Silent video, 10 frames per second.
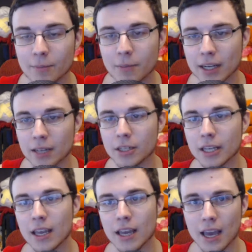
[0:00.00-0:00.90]
I'm gonna be
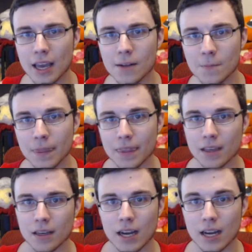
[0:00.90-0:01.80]
like, hey,
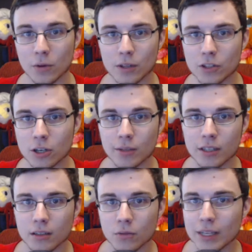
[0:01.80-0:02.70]
I gotta run the
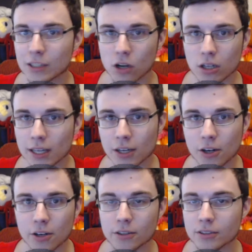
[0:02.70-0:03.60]
tournament, we can talk
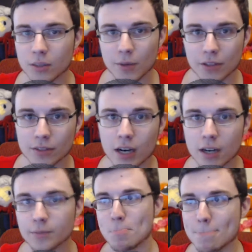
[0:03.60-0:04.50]
later some other
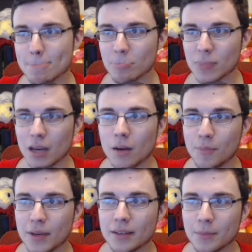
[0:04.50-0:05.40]
time. A
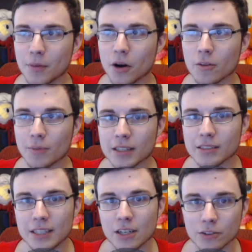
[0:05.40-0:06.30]
big part of being a
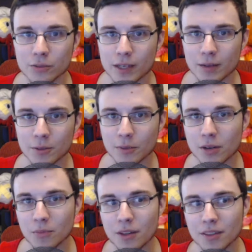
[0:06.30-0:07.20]
TO is being able to put
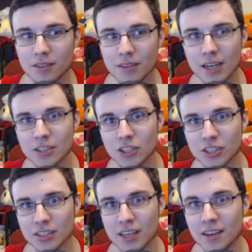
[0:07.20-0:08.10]
up with not
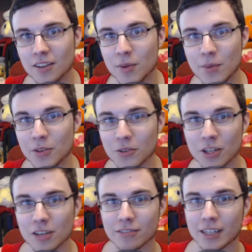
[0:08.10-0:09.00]
just like the people you
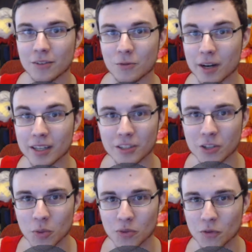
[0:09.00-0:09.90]
love like running the
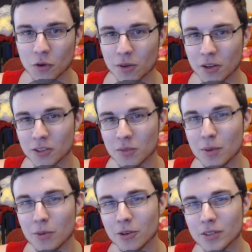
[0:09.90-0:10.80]
tournaments for, but also the
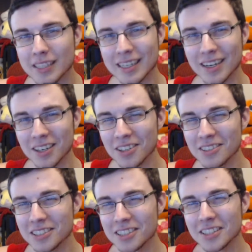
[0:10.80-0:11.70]
people you're like,
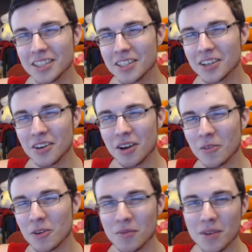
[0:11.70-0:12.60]
oh, you know, I
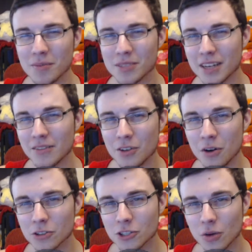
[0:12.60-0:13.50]
wouldn't be upset if you
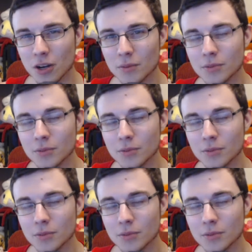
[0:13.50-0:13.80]
don't show up,